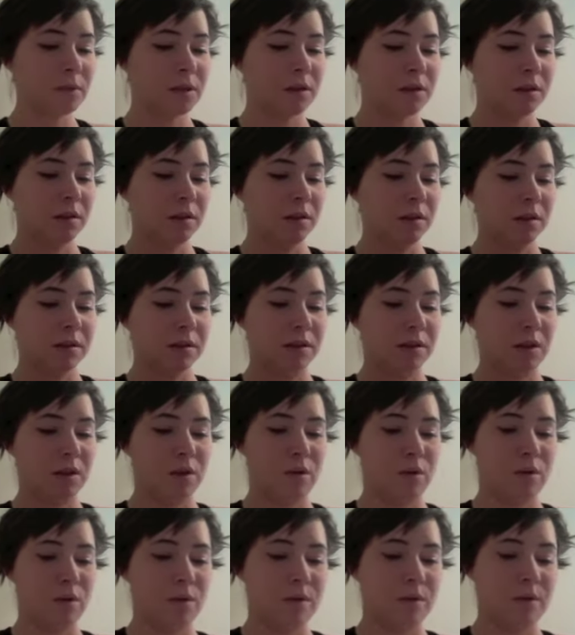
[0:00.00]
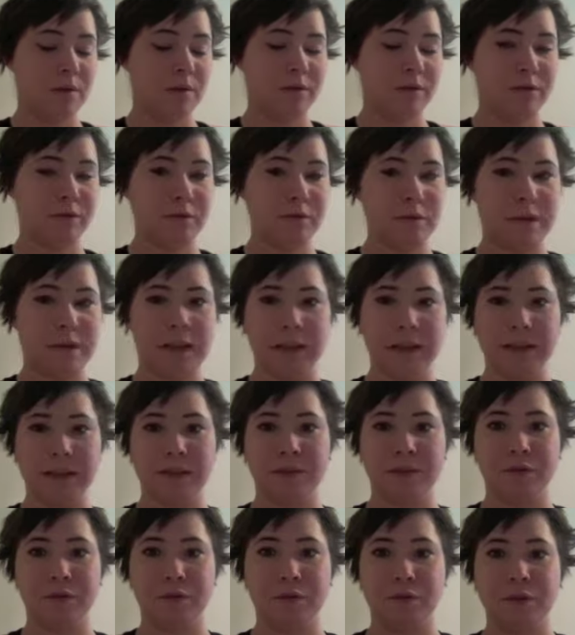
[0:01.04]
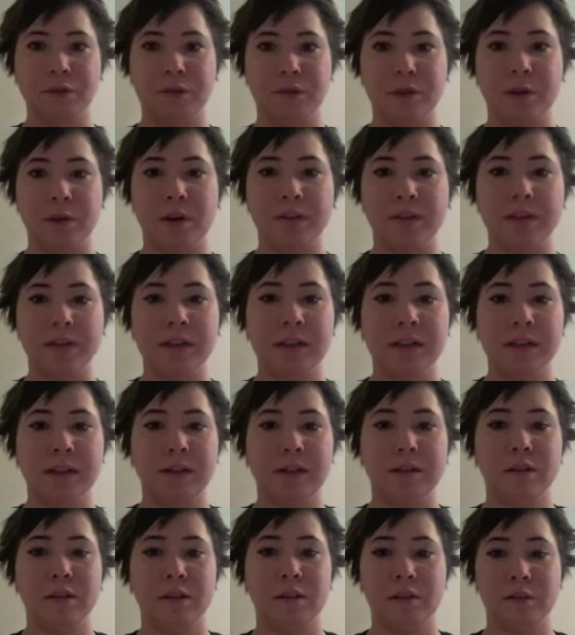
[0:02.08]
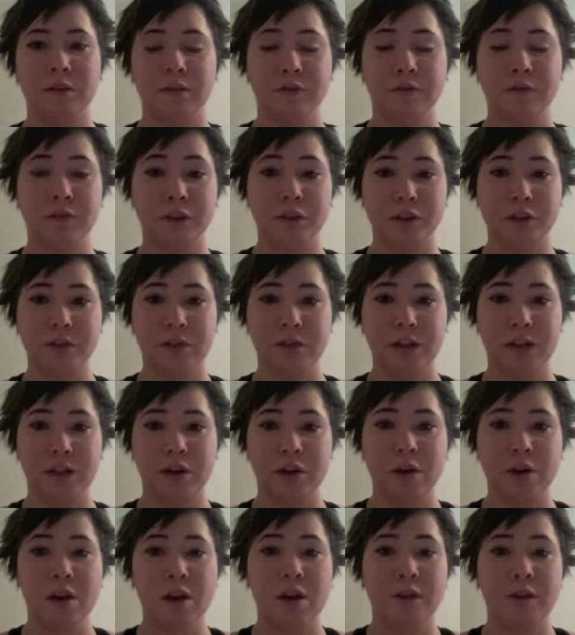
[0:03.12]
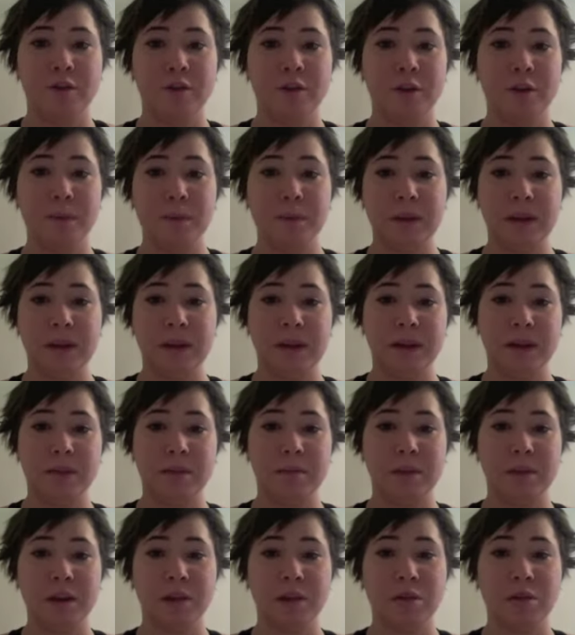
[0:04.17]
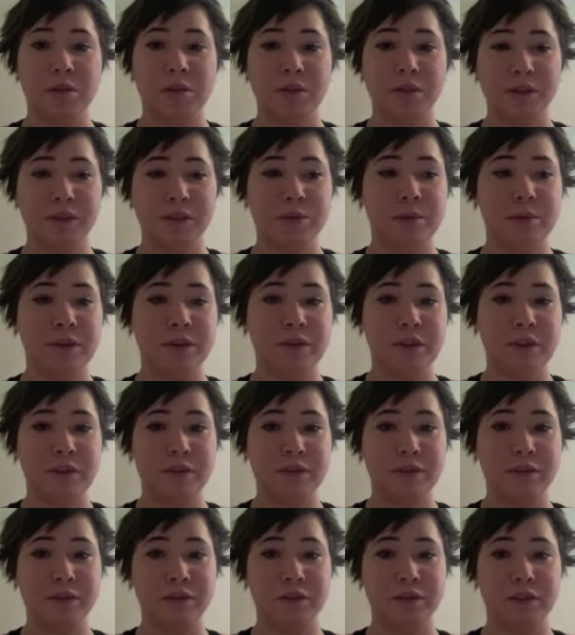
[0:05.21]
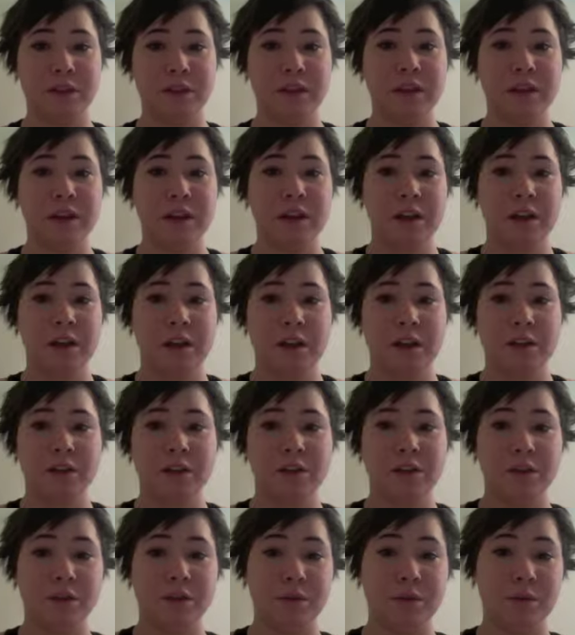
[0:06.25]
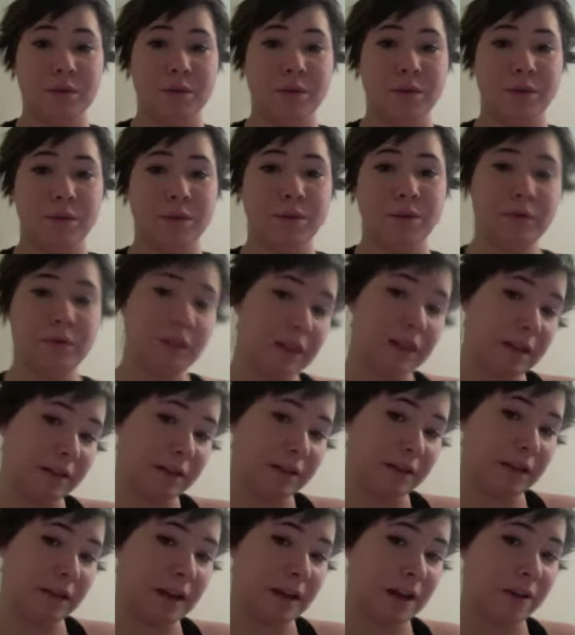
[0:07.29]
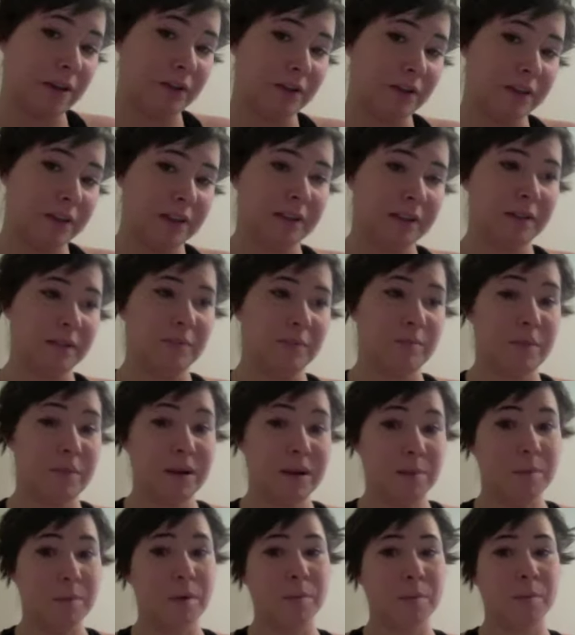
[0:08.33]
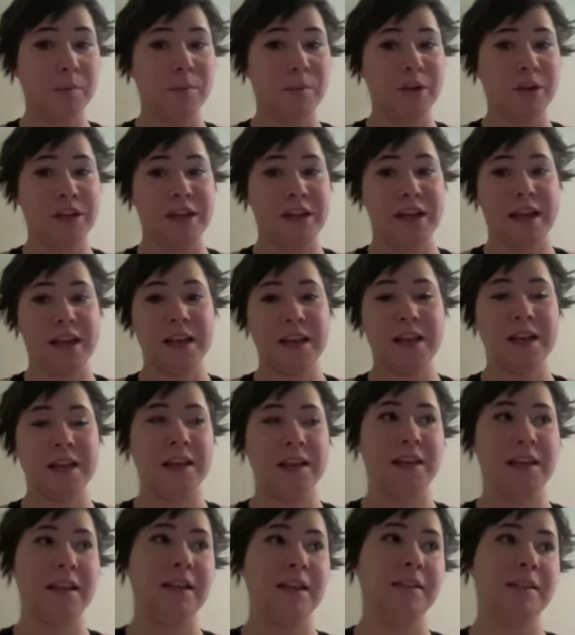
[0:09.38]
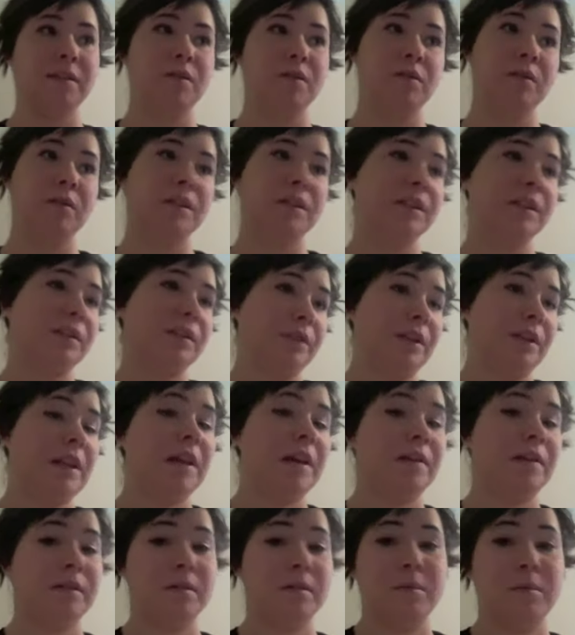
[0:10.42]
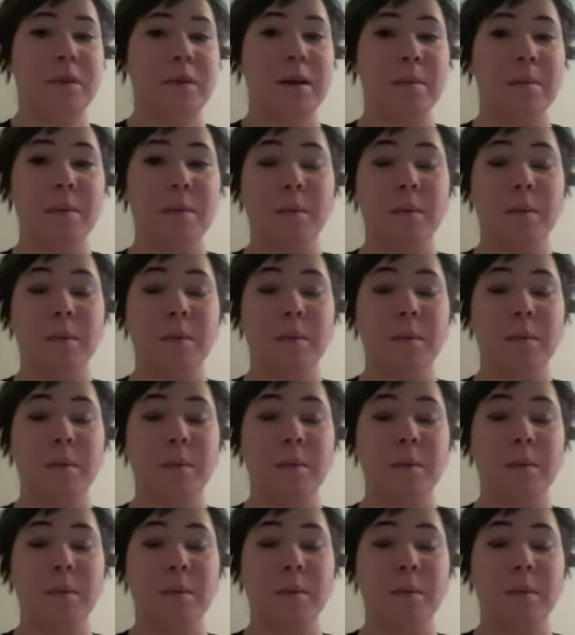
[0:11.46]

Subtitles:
So, like I said, for those of you who haven't seen the first video, for me, my goal is 2,500 to 3,000 calories minimum per day, and Keith's goal is 3,000 minimum per